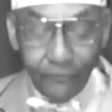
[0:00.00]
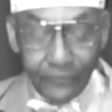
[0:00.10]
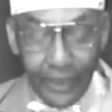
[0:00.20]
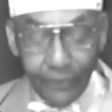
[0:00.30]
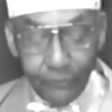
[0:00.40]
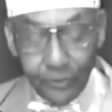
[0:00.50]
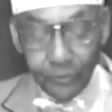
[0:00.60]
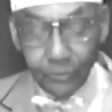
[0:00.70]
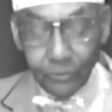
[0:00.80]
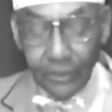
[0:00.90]
that
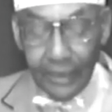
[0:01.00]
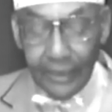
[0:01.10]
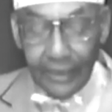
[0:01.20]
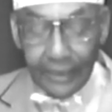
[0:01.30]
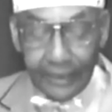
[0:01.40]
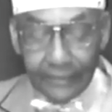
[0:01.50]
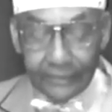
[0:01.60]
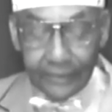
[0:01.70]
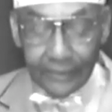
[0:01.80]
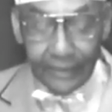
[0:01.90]
rule
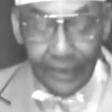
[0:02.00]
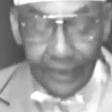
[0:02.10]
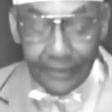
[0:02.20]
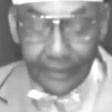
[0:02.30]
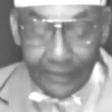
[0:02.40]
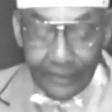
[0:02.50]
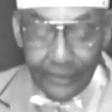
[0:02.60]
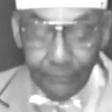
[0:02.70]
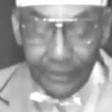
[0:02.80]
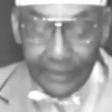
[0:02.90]
as the God in
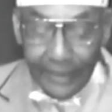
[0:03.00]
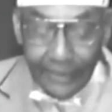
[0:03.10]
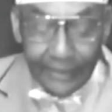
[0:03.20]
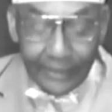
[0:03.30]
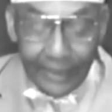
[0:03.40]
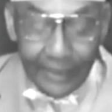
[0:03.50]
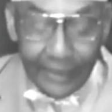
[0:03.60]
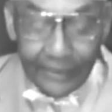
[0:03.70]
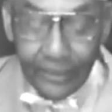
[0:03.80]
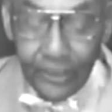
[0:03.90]
the beginning
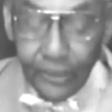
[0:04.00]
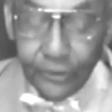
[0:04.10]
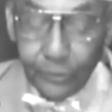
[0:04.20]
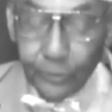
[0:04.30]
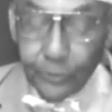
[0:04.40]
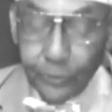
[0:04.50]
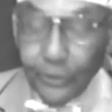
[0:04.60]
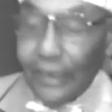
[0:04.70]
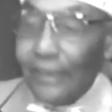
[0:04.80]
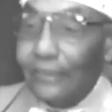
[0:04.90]
had to
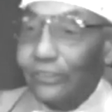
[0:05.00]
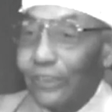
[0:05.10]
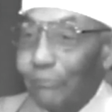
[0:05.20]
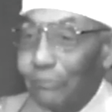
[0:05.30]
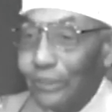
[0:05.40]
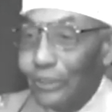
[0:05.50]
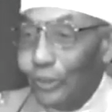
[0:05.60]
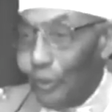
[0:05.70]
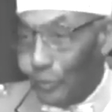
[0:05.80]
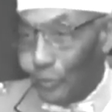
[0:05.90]
create
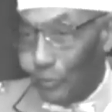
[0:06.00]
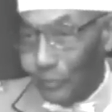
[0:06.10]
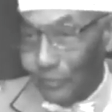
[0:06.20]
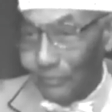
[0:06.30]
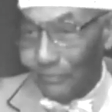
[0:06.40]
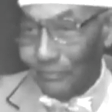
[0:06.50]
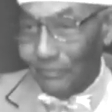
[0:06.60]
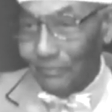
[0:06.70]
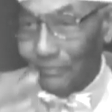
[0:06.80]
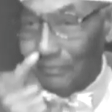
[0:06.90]
something new. Yes, sir.